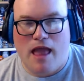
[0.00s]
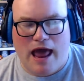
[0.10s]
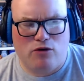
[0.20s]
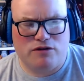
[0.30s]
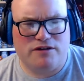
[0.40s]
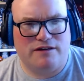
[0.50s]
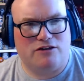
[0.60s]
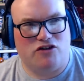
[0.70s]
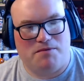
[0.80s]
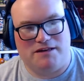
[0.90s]
And also the
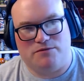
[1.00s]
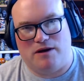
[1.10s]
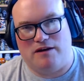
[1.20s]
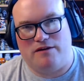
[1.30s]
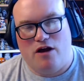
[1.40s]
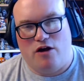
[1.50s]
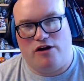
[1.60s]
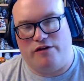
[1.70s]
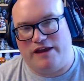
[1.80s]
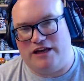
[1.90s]
trouble as well, you
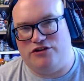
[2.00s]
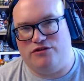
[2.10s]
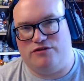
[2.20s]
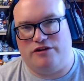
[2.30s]
know, the issues,